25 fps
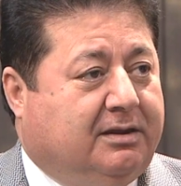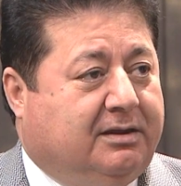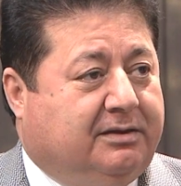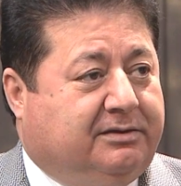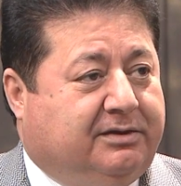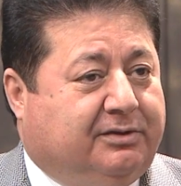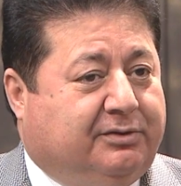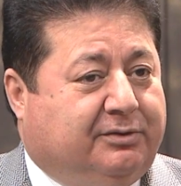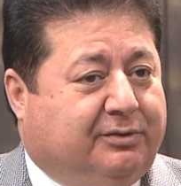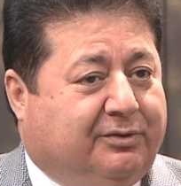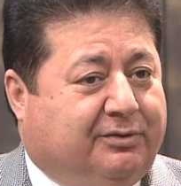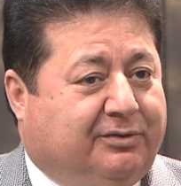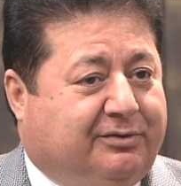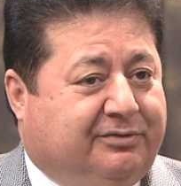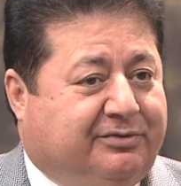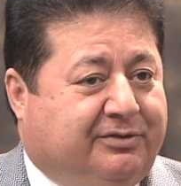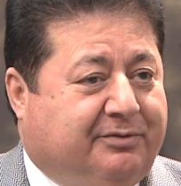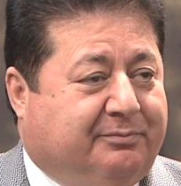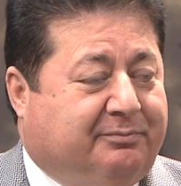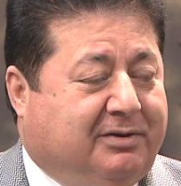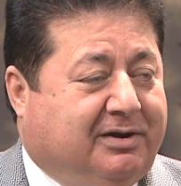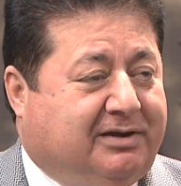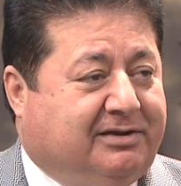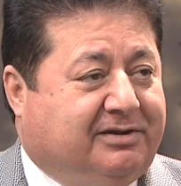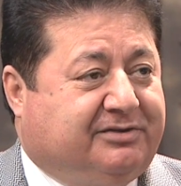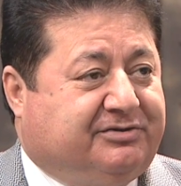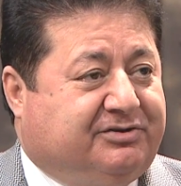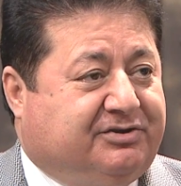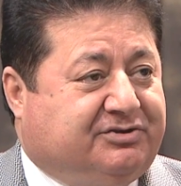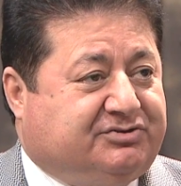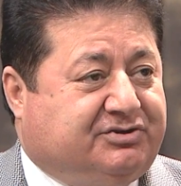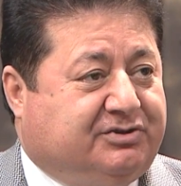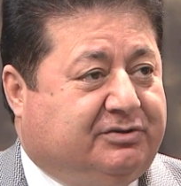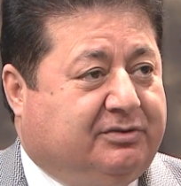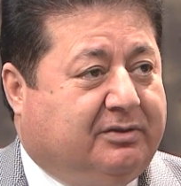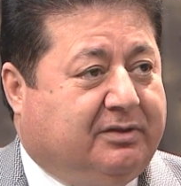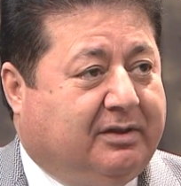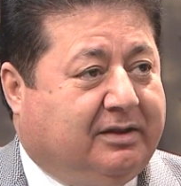you know, the
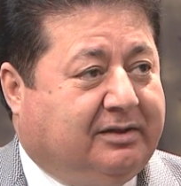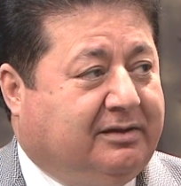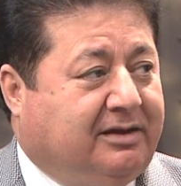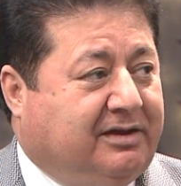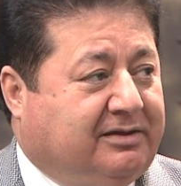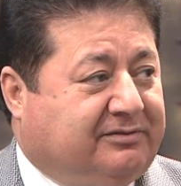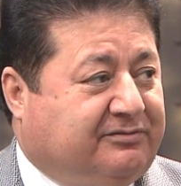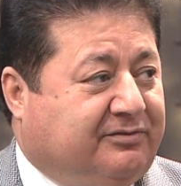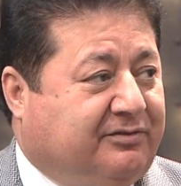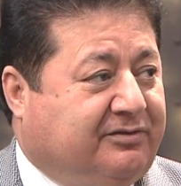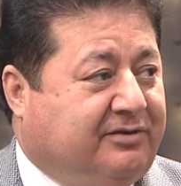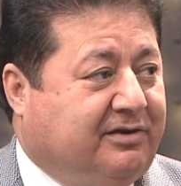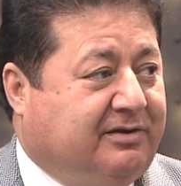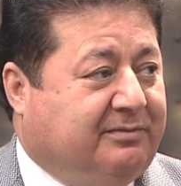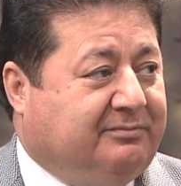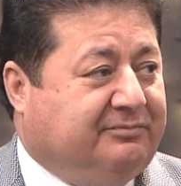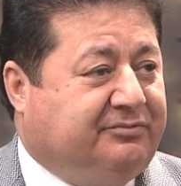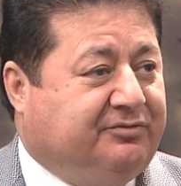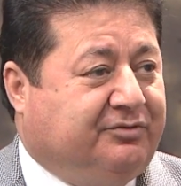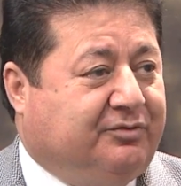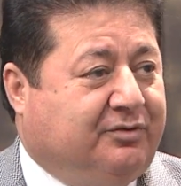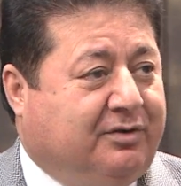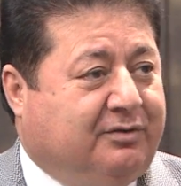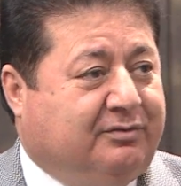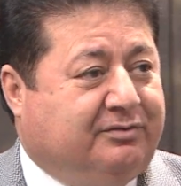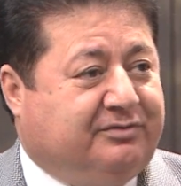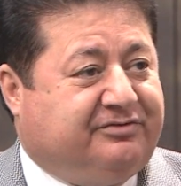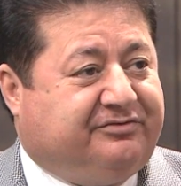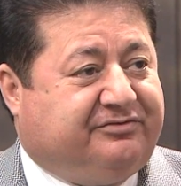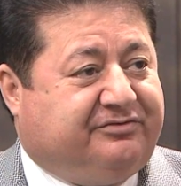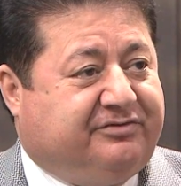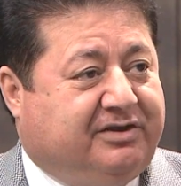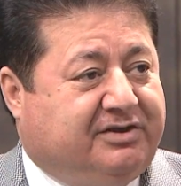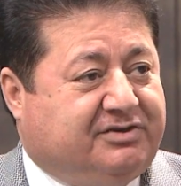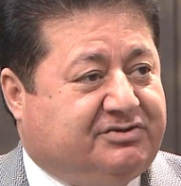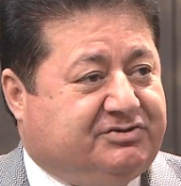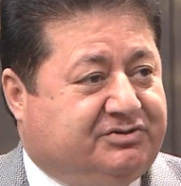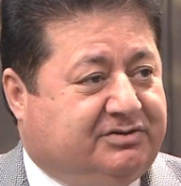politicians, they like to come to our
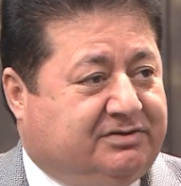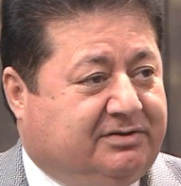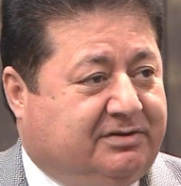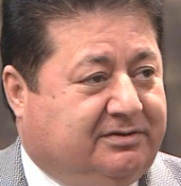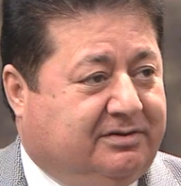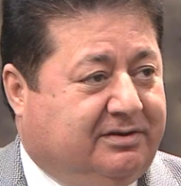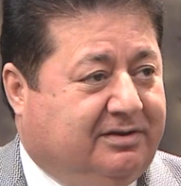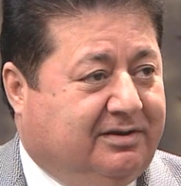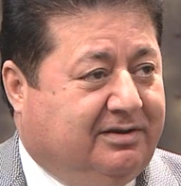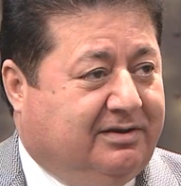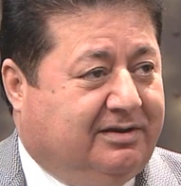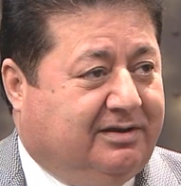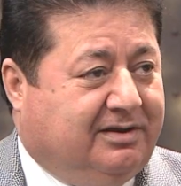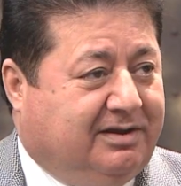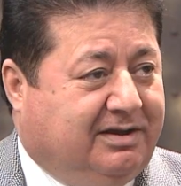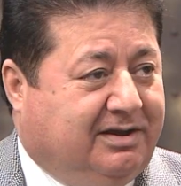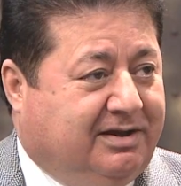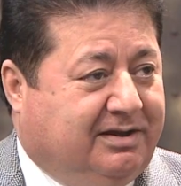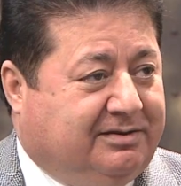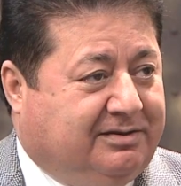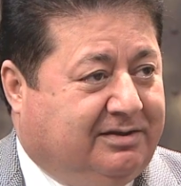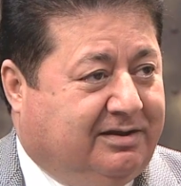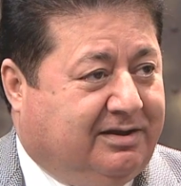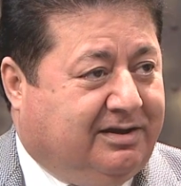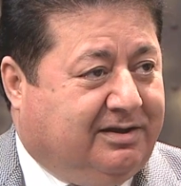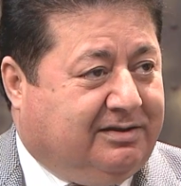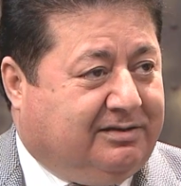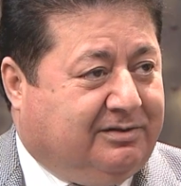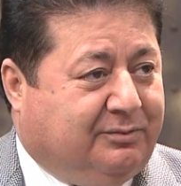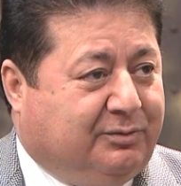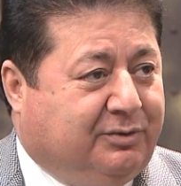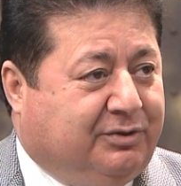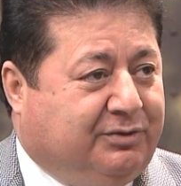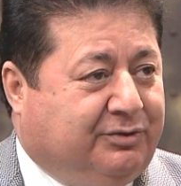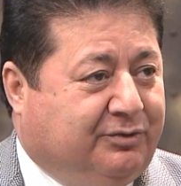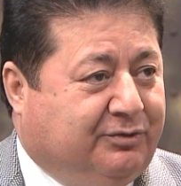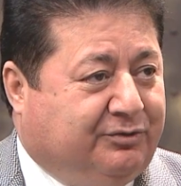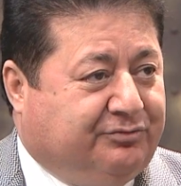station, and
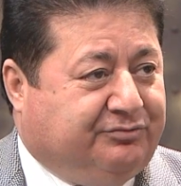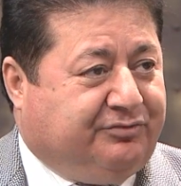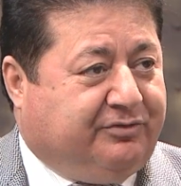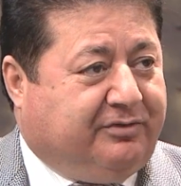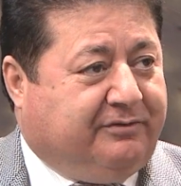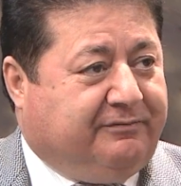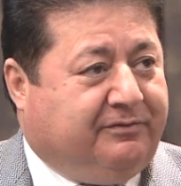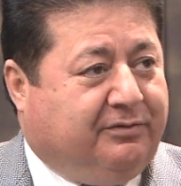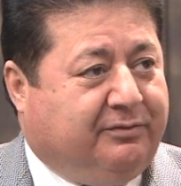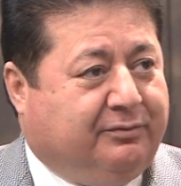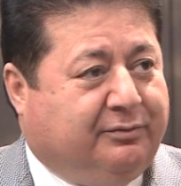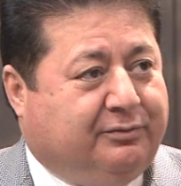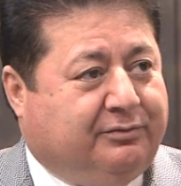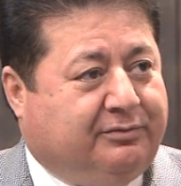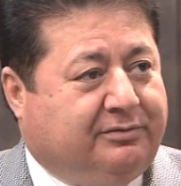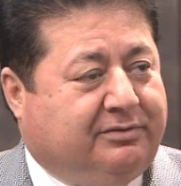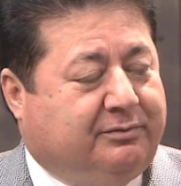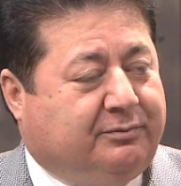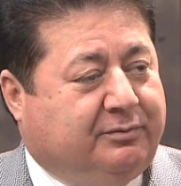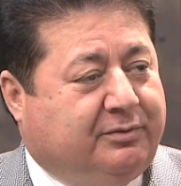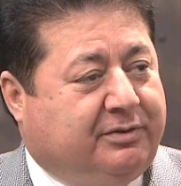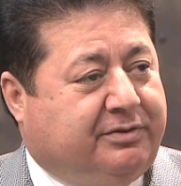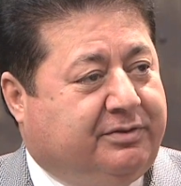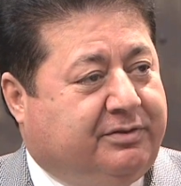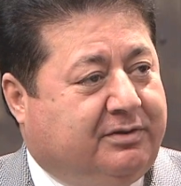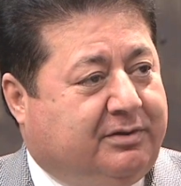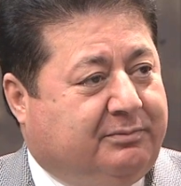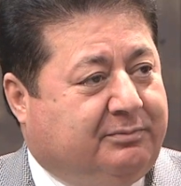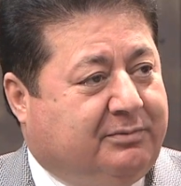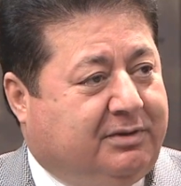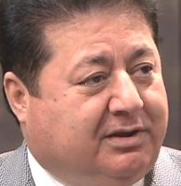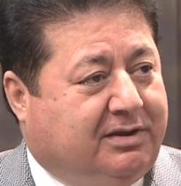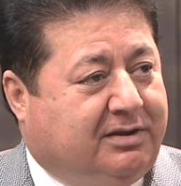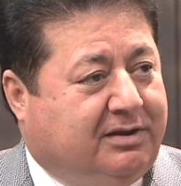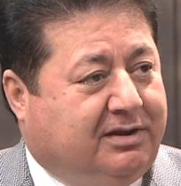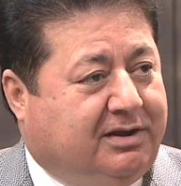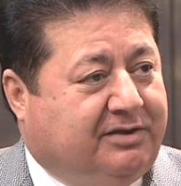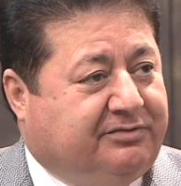we do interview with them
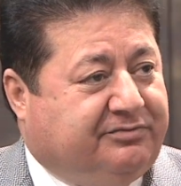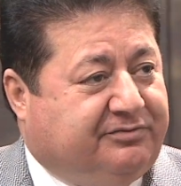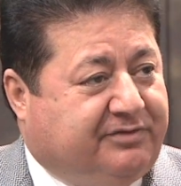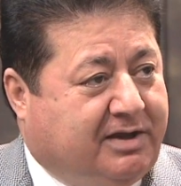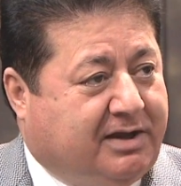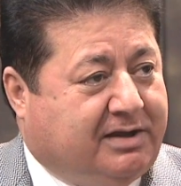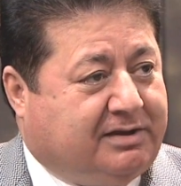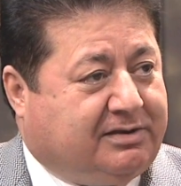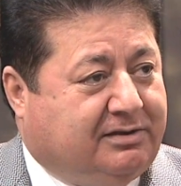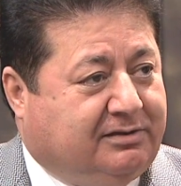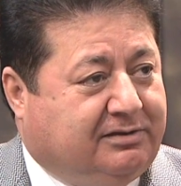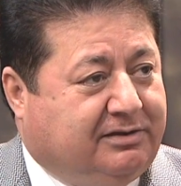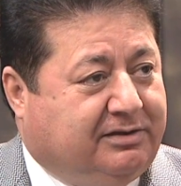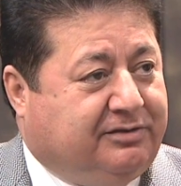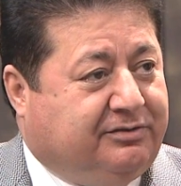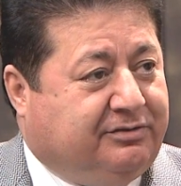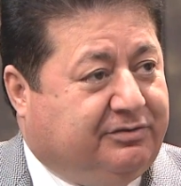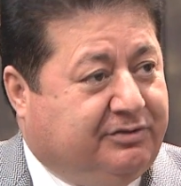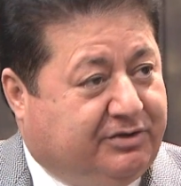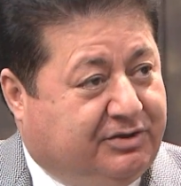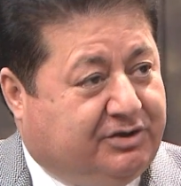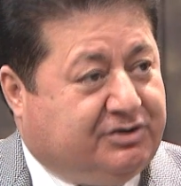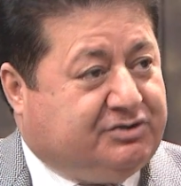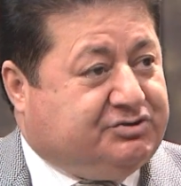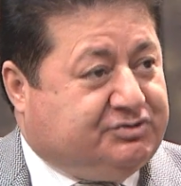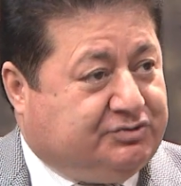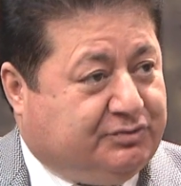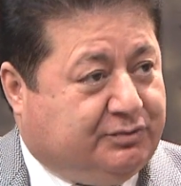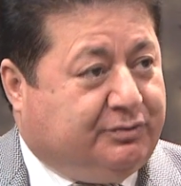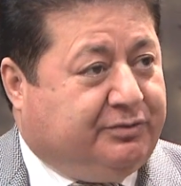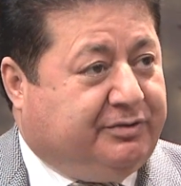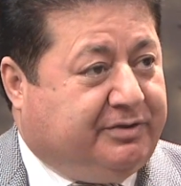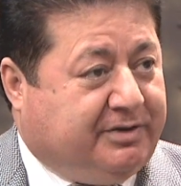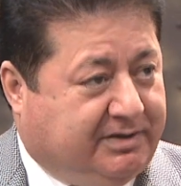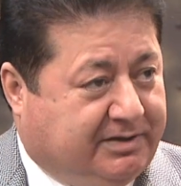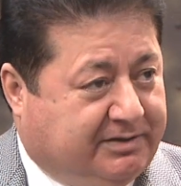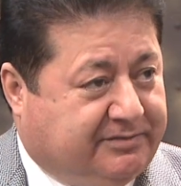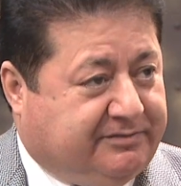and tackling the issue
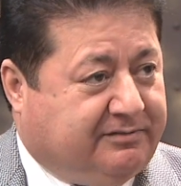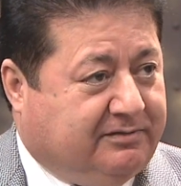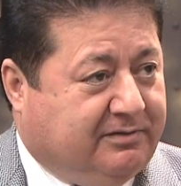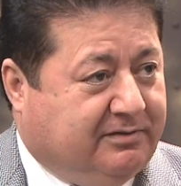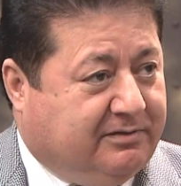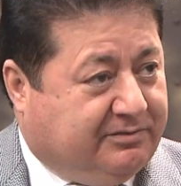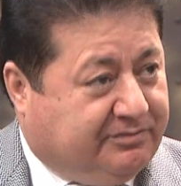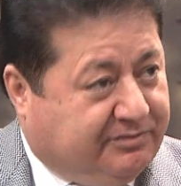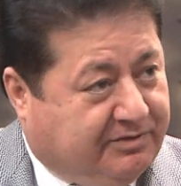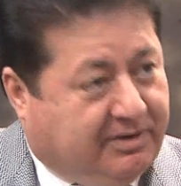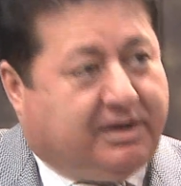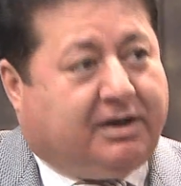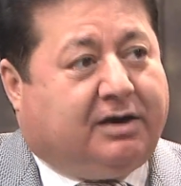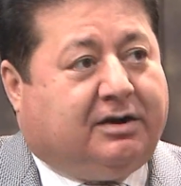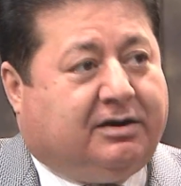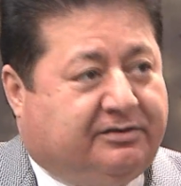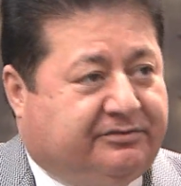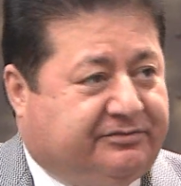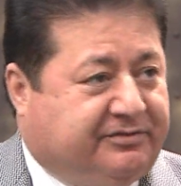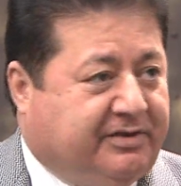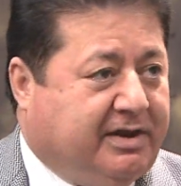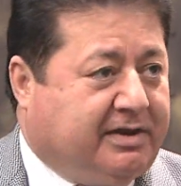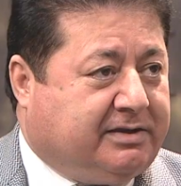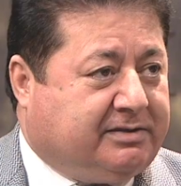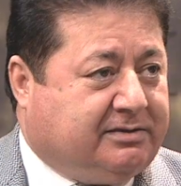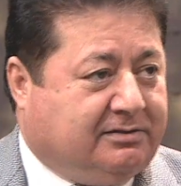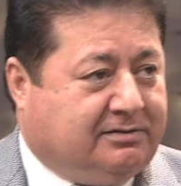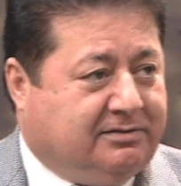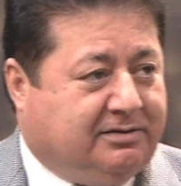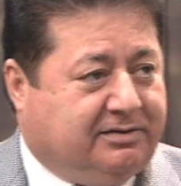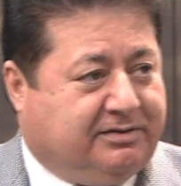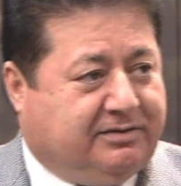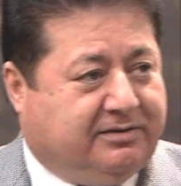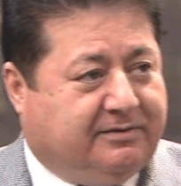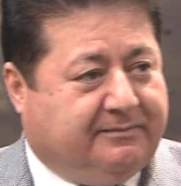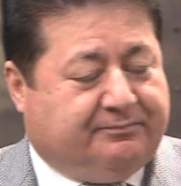that they are tackling.